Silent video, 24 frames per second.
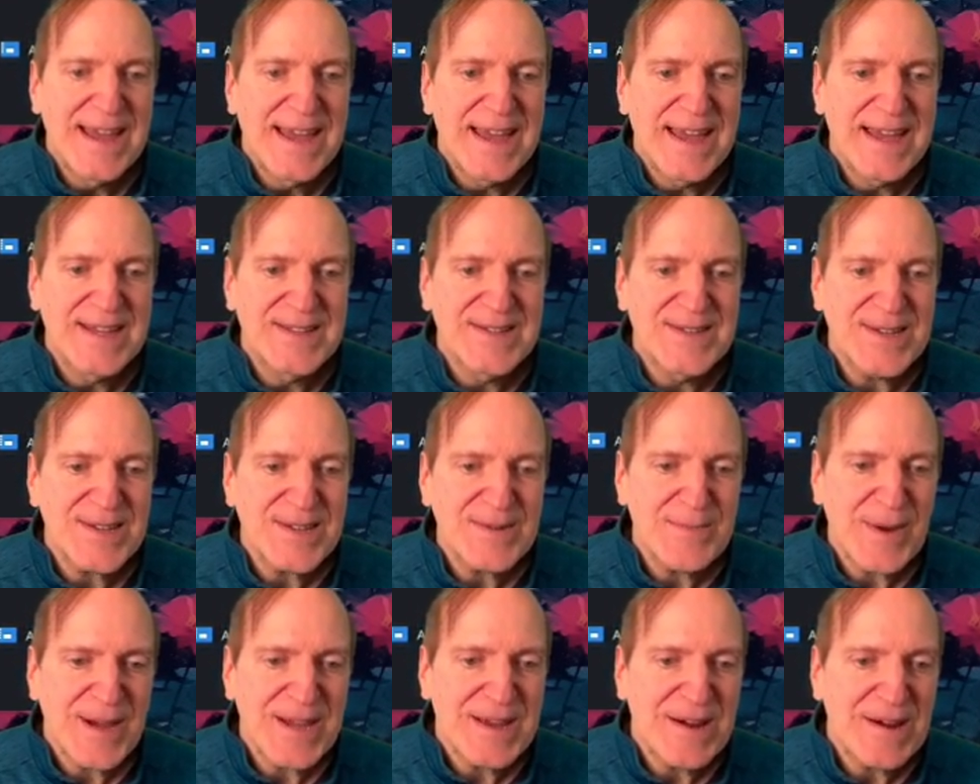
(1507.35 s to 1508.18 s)
And
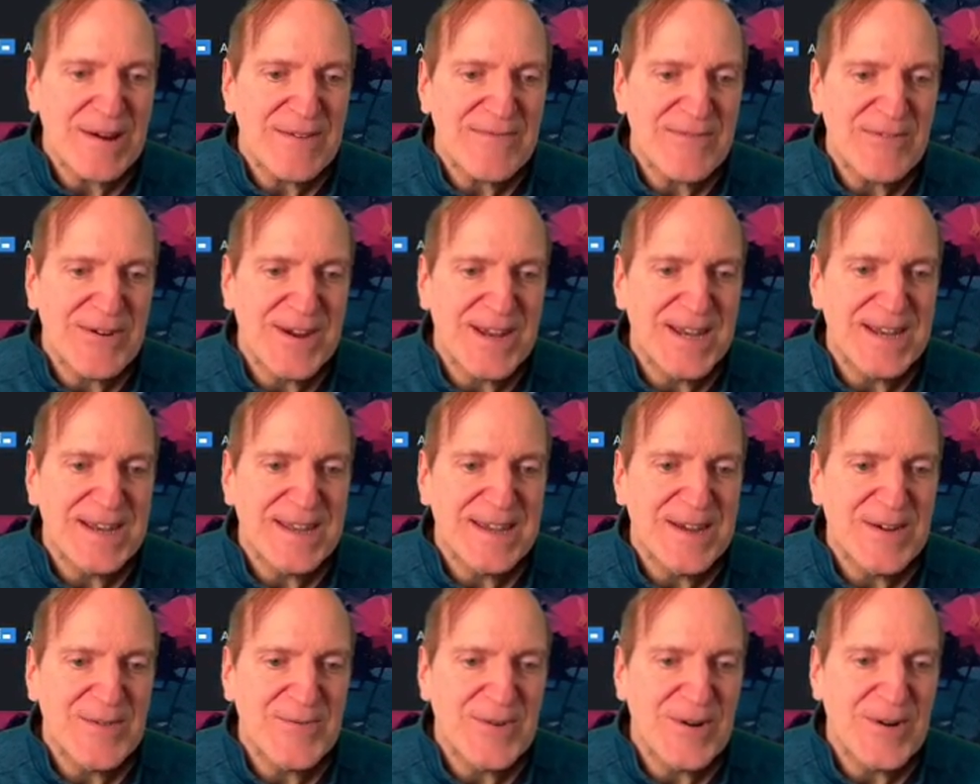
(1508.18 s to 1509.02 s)
just by hovering,
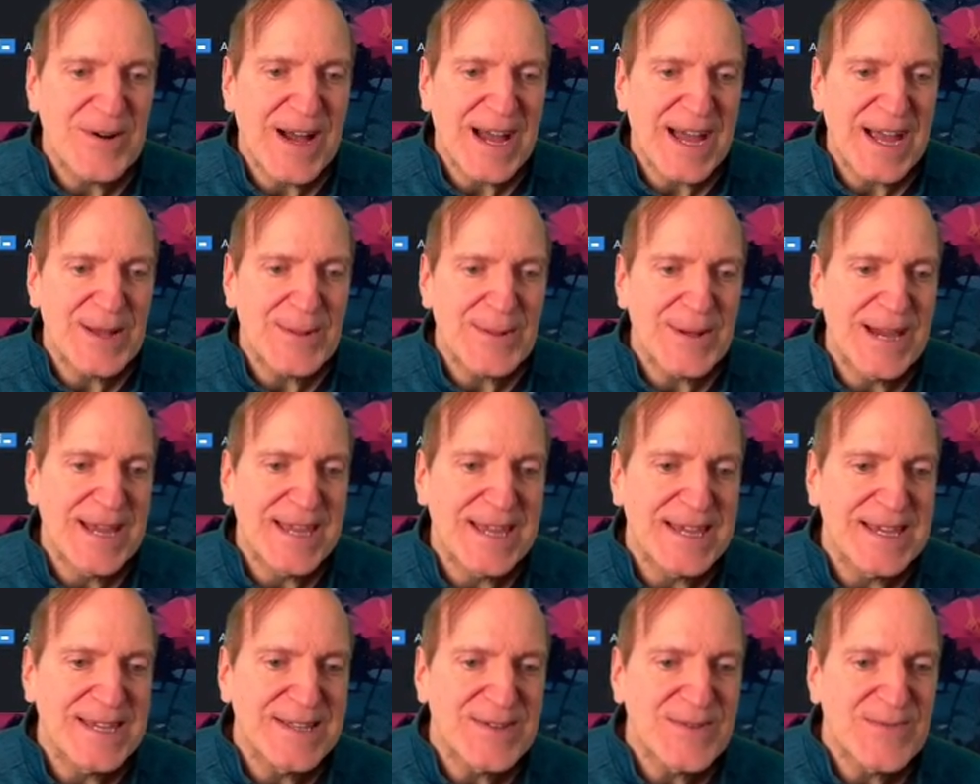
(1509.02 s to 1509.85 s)
it will
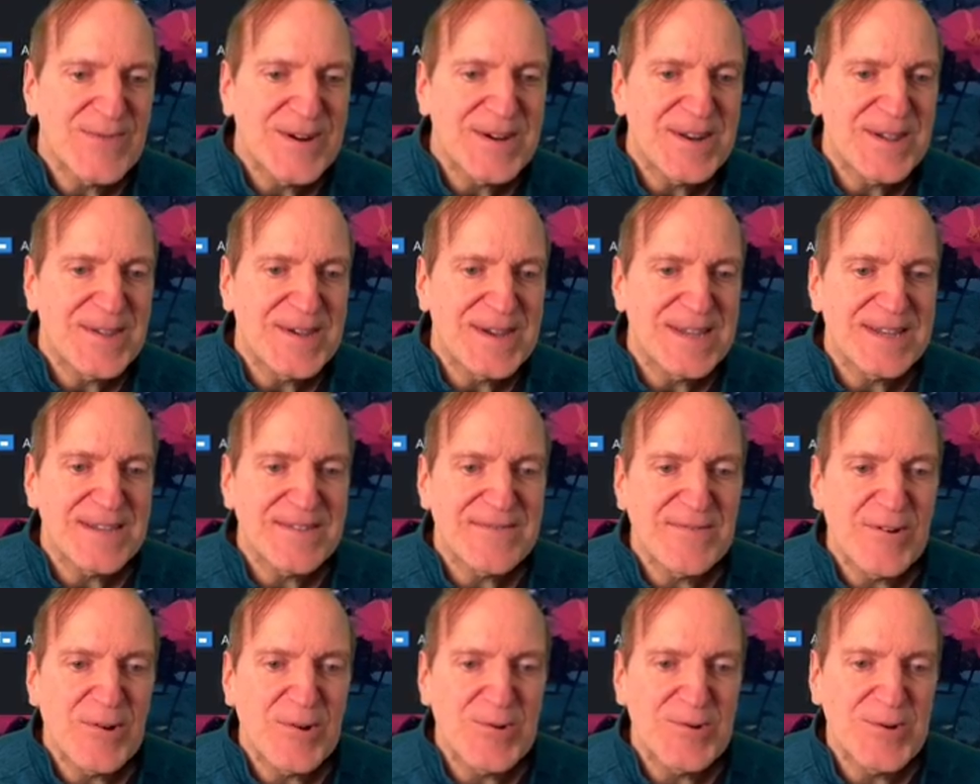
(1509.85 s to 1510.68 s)
highlight each one of these
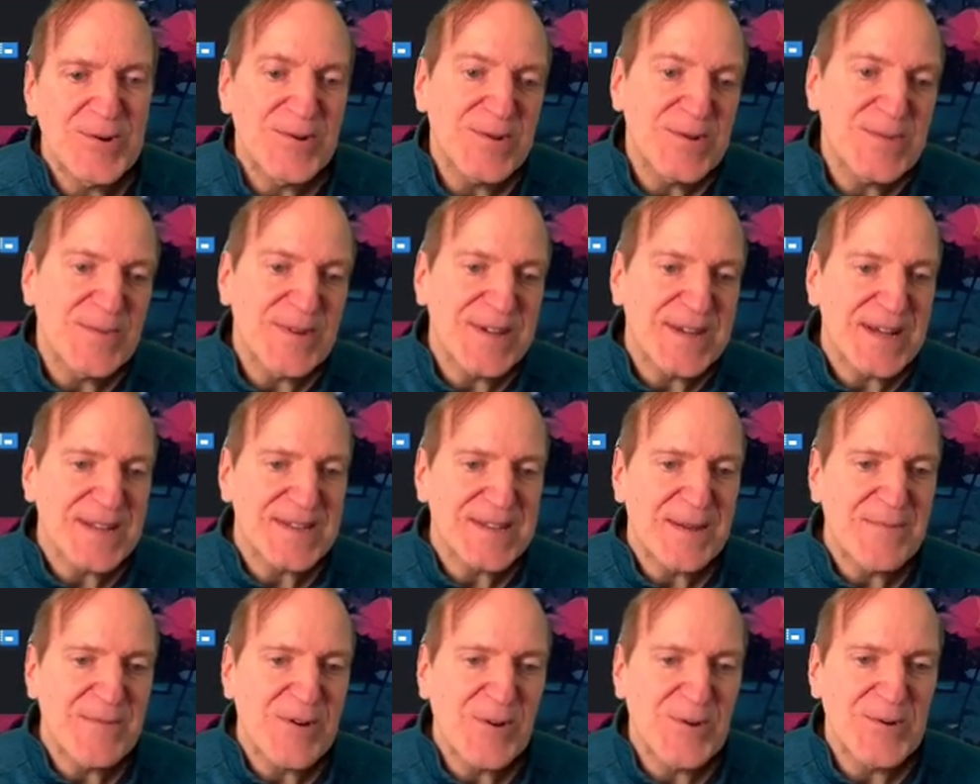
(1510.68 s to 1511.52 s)
folders because
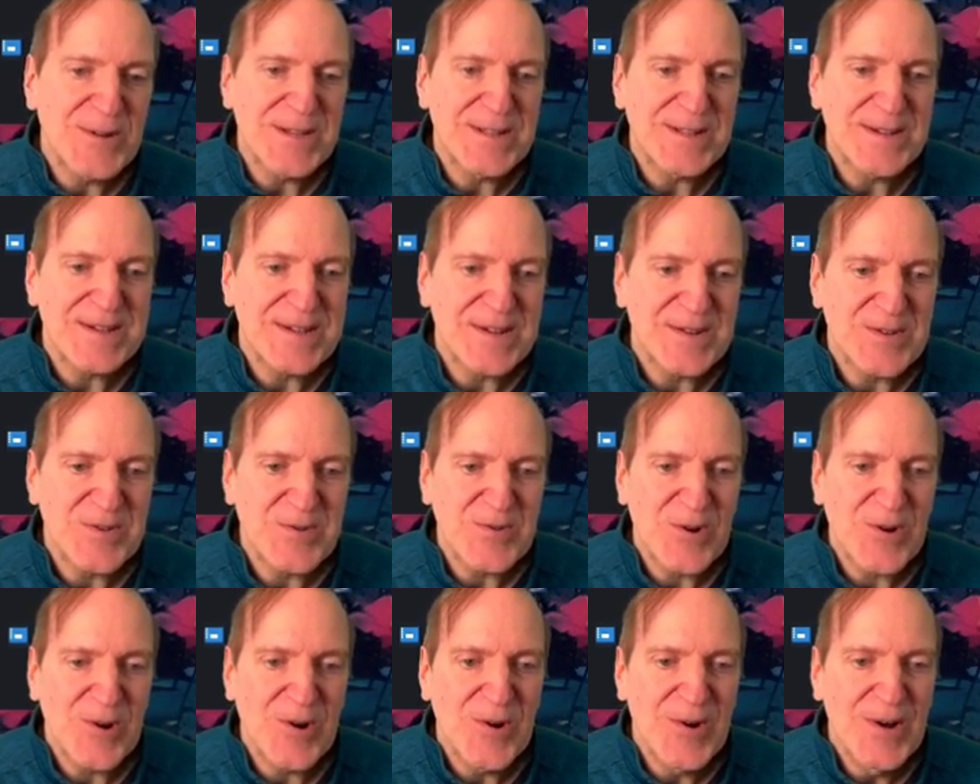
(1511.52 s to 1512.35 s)
I'm holding the
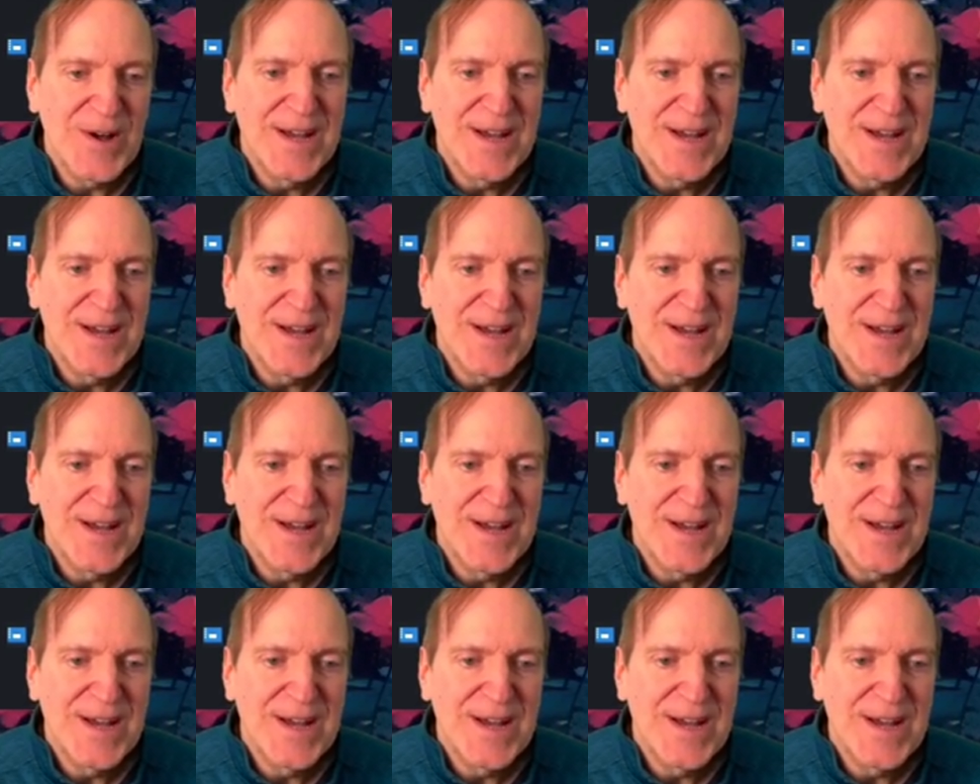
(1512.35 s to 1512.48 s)
control.